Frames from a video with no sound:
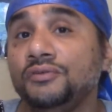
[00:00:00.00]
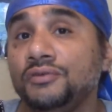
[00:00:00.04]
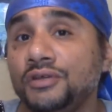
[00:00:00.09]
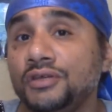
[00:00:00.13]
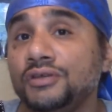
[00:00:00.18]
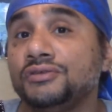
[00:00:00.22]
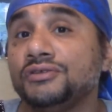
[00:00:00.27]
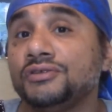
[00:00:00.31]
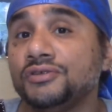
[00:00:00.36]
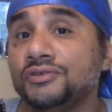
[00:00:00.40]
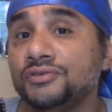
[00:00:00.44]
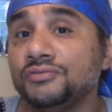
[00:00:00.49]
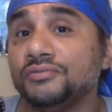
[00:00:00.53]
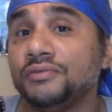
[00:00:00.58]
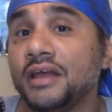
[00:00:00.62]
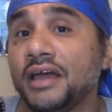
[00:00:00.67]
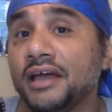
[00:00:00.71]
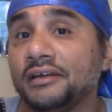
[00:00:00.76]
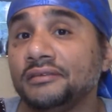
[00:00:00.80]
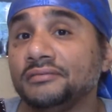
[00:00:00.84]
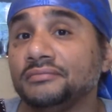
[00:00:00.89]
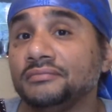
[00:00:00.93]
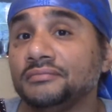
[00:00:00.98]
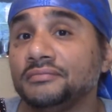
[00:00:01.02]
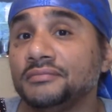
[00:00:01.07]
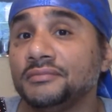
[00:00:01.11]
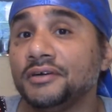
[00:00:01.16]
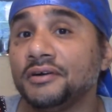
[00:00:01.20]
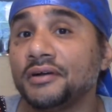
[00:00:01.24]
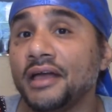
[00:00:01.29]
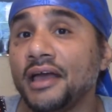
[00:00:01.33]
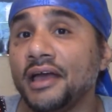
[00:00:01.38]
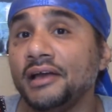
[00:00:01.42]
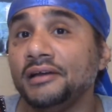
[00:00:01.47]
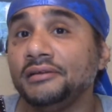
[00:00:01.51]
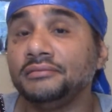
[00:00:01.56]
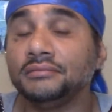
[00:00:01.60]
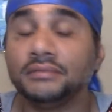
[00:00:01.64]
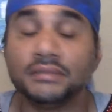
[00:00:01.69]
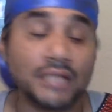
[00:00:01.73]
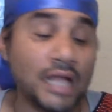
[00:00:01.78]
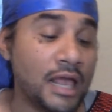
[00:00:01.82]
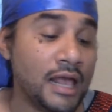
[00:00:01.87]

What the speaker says: need to do that. Okay?